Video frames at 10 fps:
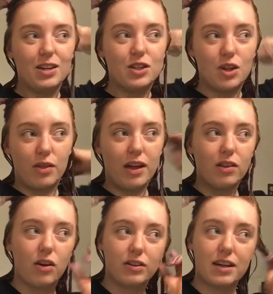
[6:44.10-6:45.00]
So they
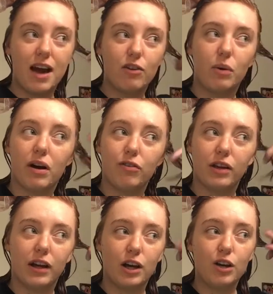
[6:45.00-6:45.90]
looked everywhere for
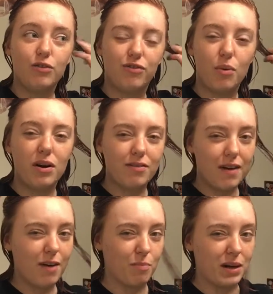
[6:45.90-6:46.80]
like a good
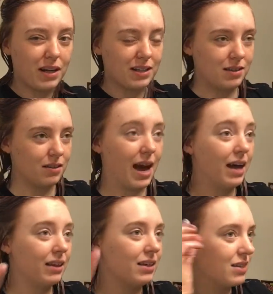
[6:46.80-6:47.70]
45 minutes
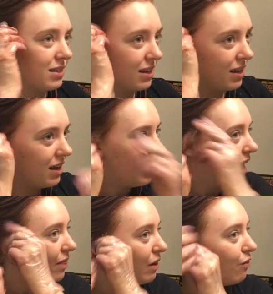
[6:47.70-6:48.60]
at least.
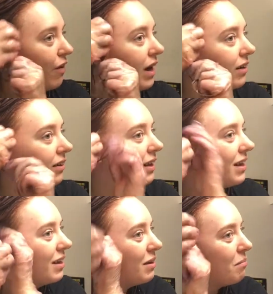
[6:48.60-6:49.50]
And then finally
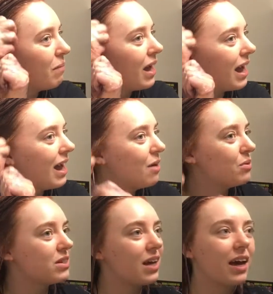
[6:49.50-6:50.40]
my aunt
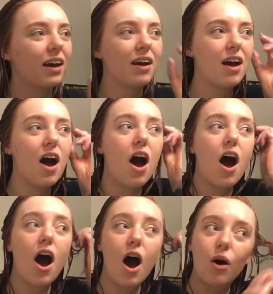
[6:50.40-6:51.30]
was like,
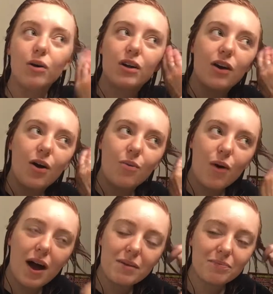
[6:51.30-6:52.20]
oh, you know
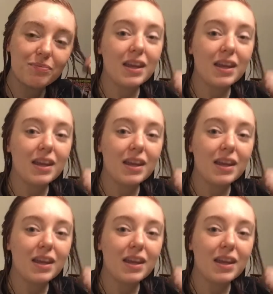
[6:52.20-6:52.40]
what?